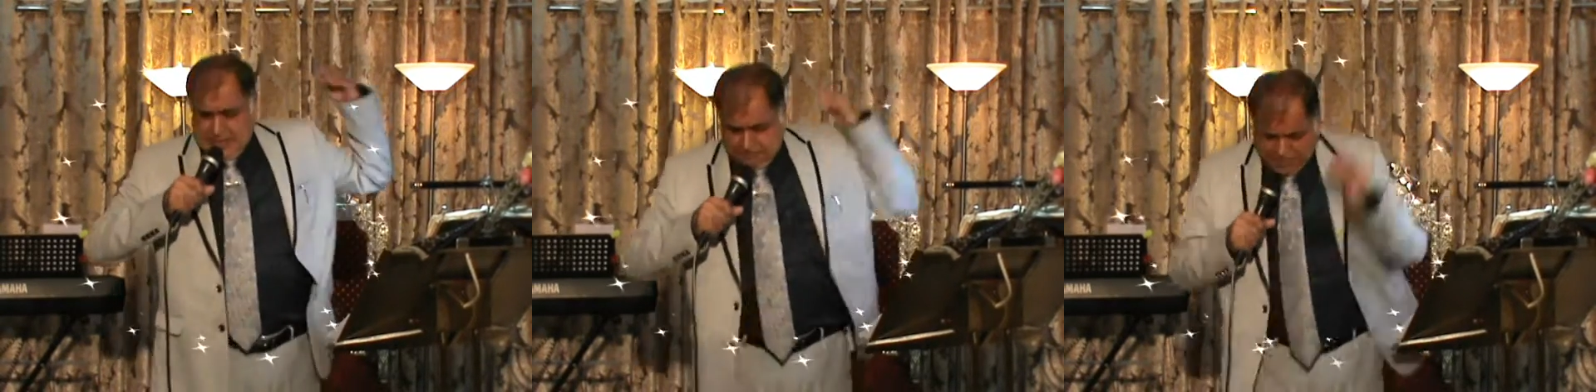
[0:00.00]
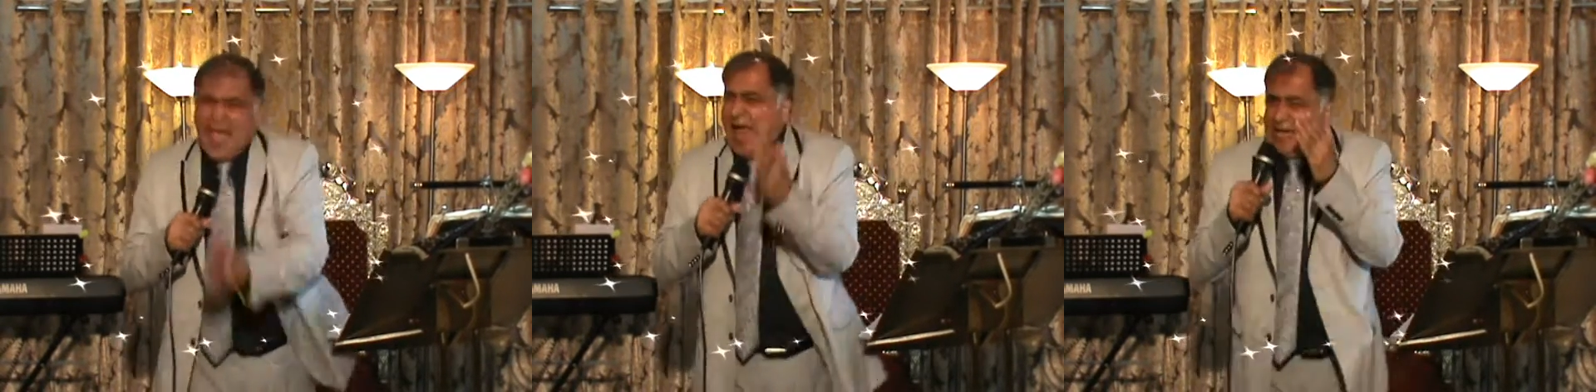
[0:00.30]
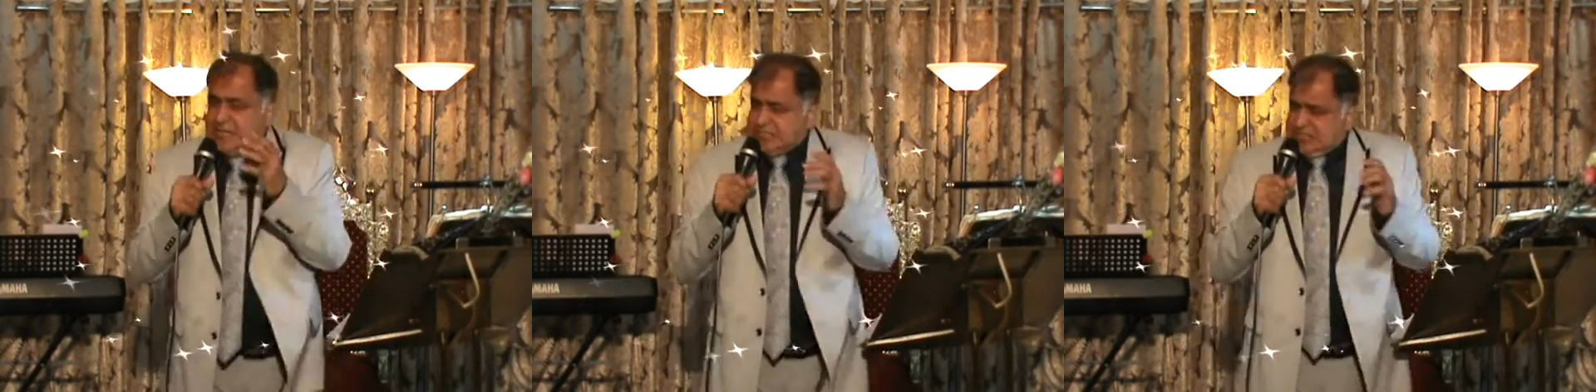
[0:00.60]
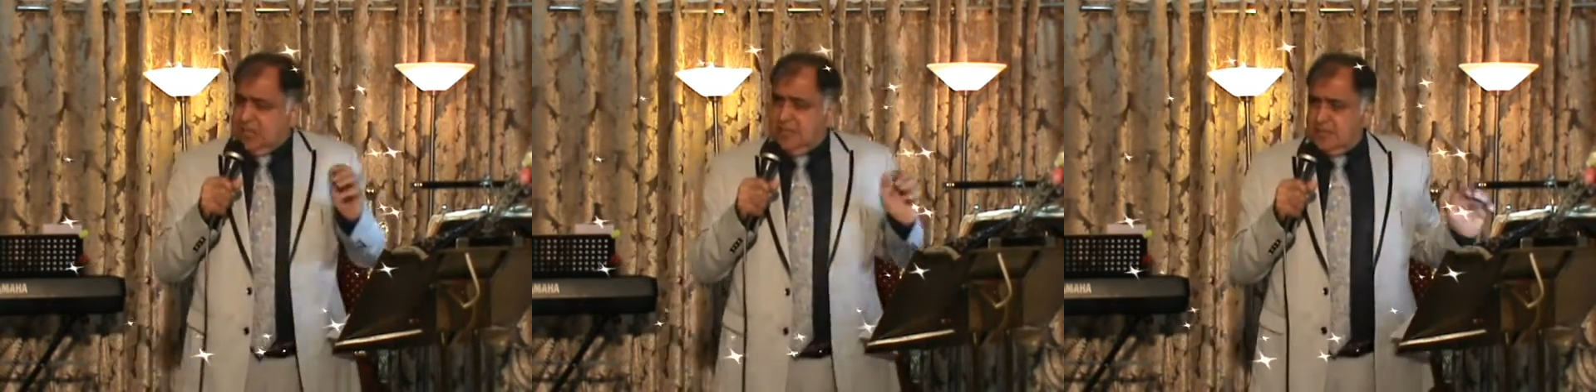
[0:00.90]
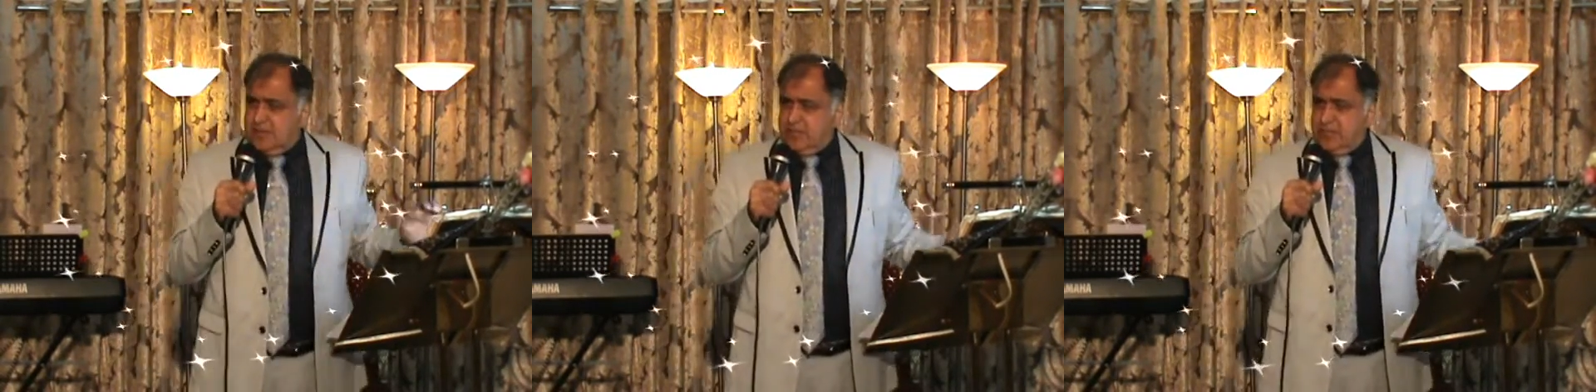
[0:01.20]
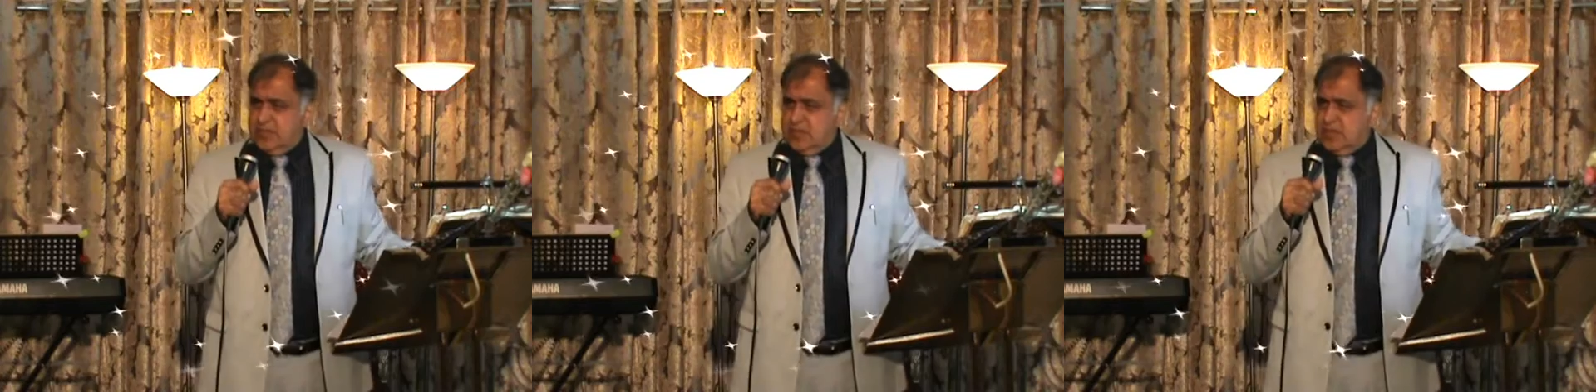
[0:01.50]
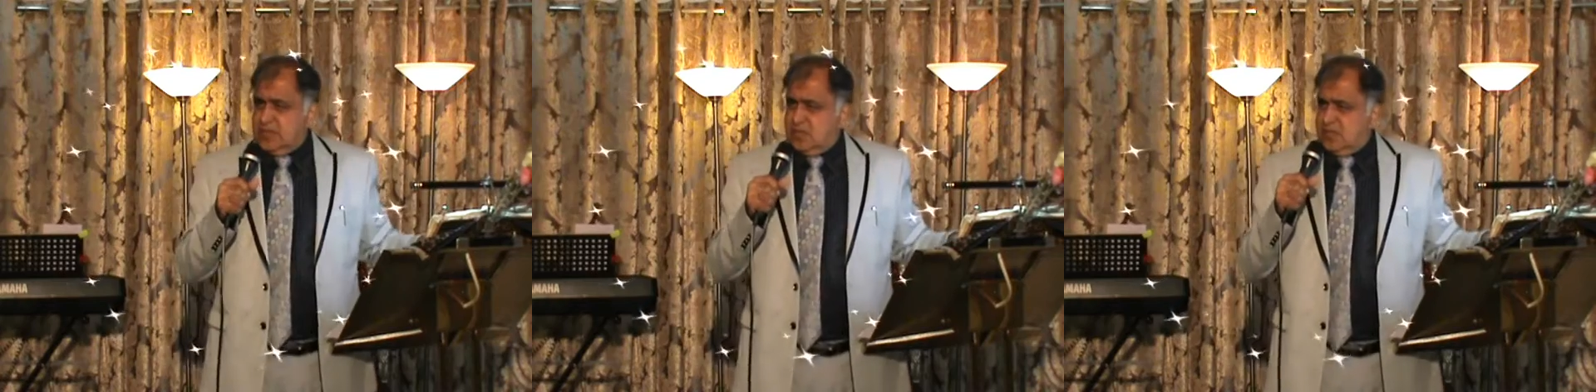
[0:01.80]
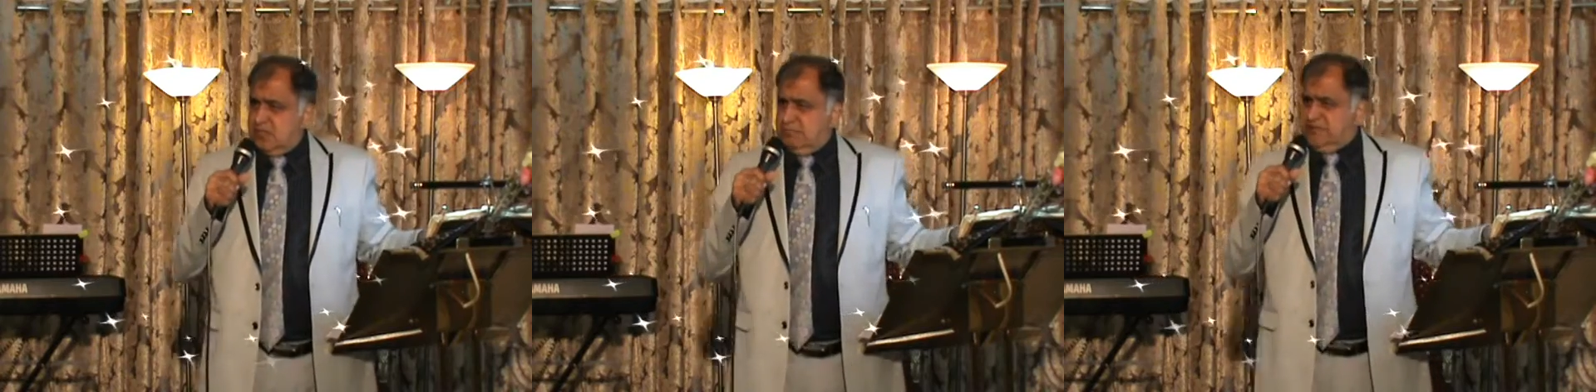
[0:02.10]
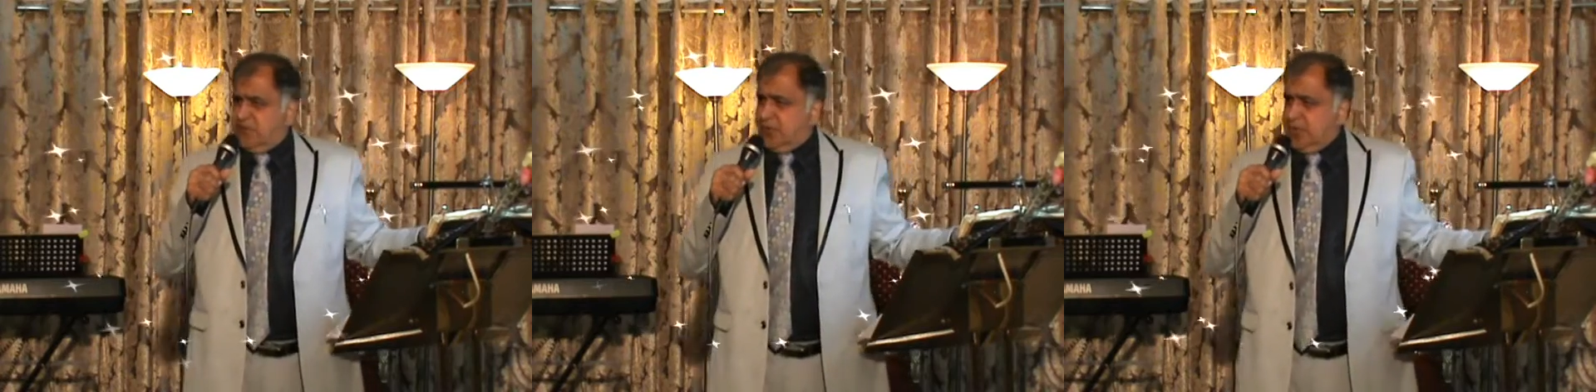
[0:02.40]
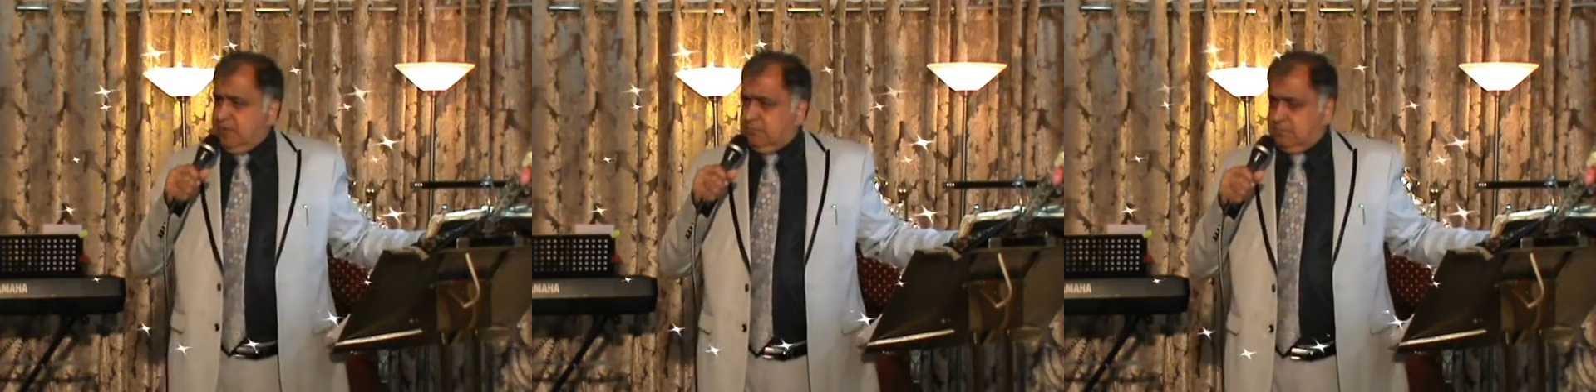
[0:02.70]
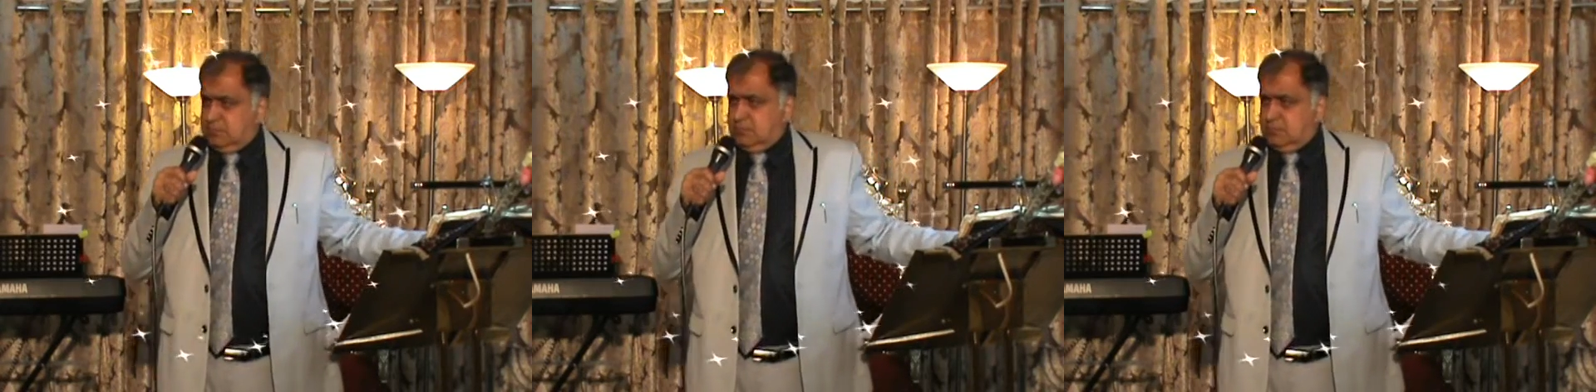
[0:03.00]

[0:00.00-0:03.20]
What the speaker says: Repent before him.